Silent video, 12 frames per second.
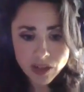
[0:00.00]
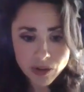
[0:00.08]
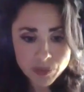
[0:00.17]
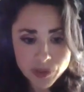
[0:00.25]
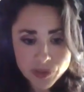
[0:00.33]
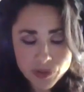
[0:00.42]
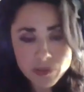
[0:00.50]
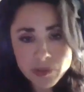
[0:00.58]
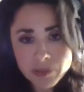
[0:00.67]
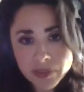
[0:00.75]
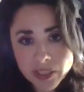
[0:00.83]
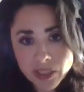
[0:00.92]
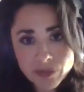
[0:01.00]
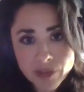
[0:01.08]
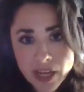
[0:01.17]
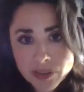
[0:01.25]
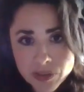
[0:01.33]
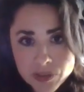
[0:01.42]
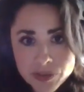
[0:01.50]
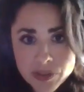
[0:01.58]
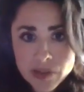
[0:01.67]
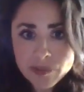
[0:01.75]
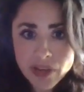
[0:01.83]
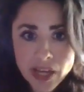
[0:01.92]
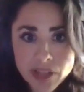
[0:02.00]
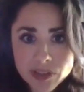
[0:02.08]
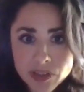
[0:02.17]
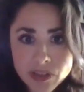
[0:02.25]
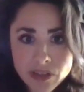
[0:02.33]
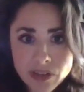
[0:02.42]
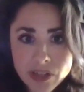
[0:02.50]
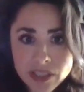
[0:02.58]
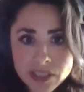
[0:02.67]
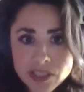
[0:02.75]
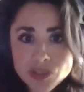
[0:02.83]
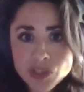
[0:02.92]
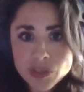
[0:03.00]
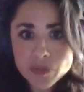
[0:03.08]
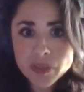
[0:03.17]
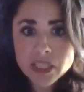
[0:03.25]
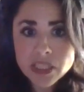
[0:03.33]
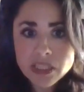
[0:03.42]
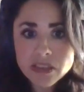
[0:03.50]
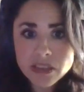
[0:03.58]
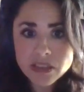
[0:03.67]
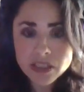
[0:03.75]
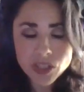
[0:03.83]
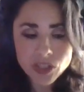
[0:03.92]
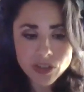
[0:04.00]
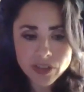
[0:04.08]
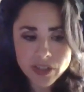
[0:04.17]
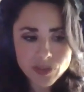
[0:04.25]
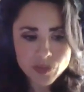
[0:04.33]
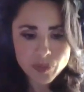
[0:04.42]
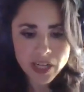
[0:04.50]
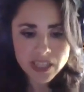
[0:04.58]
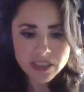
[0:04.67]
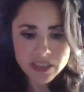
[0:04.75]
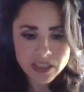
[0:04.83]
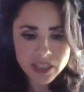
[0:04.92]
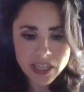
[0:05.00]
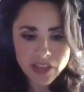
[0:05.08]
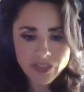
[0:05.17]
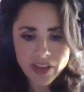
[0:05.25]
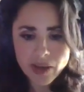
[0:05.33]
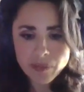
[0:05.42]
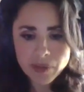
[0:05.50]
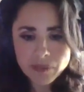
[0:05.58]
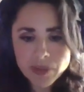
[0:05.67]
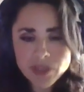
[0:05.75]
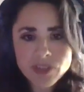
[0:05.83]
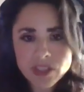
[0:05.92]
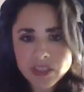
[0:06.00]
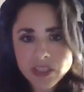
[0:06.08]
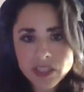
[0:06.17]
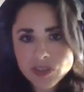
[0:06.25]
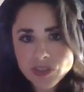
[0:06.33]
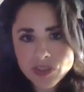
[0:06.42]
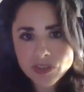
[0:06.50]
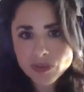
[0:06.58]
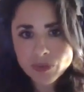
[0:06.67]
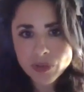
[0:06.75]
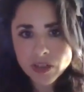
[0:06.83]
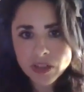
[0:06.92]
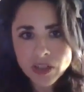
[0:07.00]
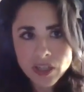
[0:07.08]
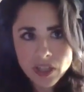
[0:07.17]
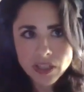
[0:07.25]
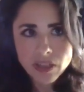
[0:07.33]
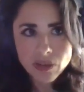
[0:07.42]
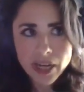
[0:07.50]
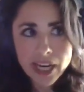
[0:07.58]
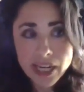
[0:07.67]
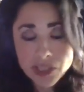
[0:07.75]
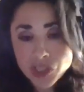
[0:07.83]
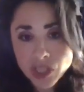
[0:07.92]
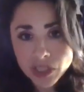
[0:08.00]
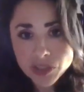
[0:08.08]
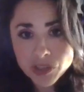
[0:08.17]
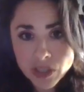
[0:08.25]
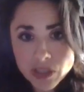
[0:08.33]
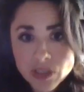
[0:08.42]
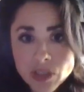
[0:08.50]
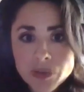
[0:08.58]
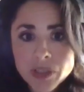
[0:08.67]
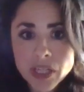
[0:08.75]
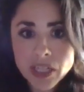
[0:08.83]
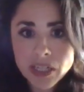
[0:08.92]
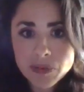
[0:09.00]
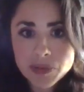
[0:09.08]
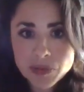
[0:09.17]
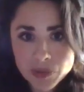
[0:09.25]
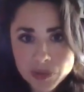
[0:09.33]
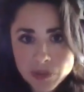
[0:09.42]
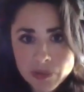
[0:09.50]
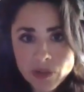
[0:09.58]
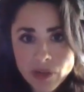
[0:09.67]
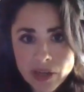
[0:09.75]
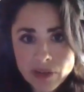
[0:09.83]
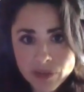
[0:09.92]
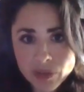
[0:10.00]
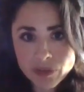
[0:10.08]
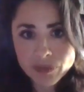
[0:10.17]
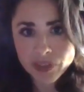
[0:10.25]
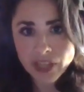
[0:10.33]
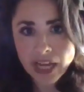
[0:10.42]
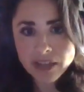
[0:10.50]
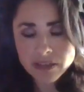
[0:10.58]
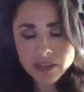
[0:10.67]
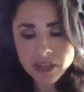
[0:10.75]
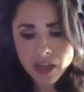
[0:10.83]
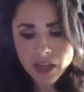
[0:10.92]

presumably your father or stepfather, or at least just be decent and courteous. But I didn't get that. My basic needs just were, I had shelter and clothing, and I was supposed to be grateful for that.